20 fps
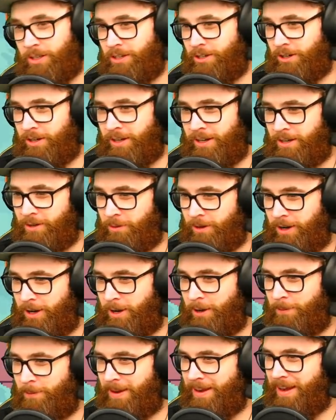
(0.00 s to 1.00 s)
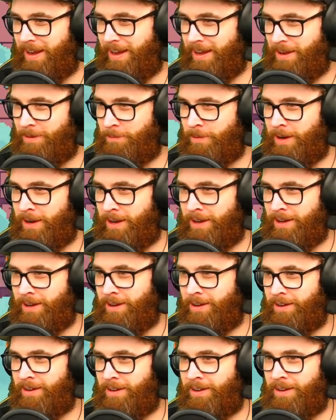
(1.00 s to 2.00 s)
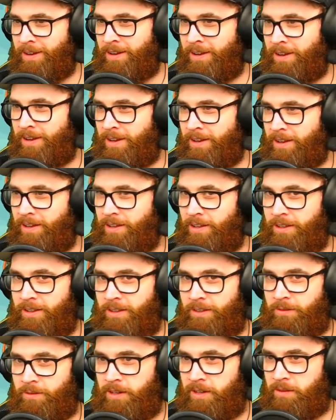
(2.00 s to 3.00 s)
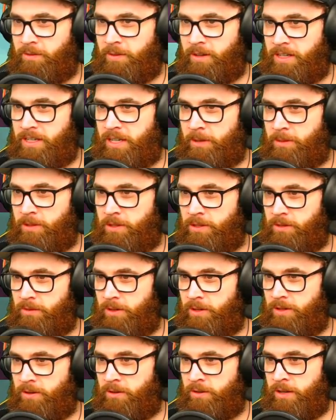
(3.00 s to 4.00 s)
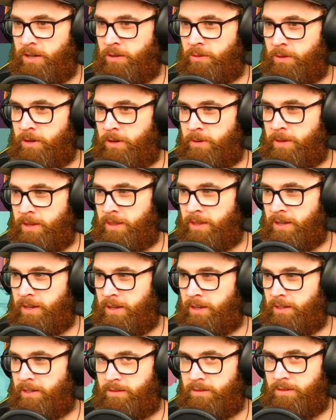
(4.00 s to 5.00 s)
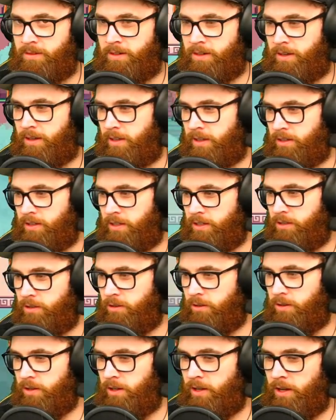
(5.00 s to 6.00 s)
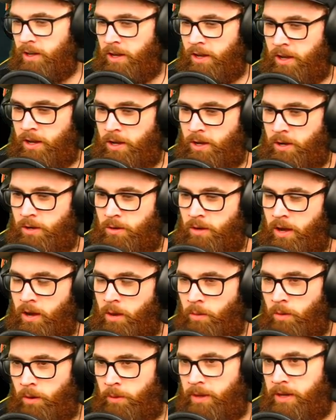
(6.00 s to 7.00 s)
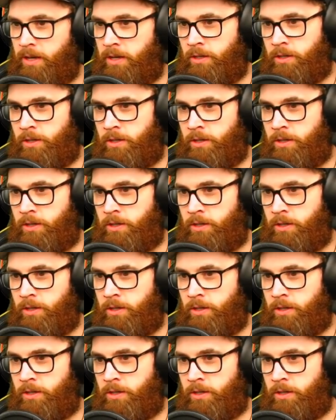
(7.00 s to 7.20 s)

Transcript: don't need to worry about any money now. We except we do need to worry about that. Okay, that, that's good. Now what we're going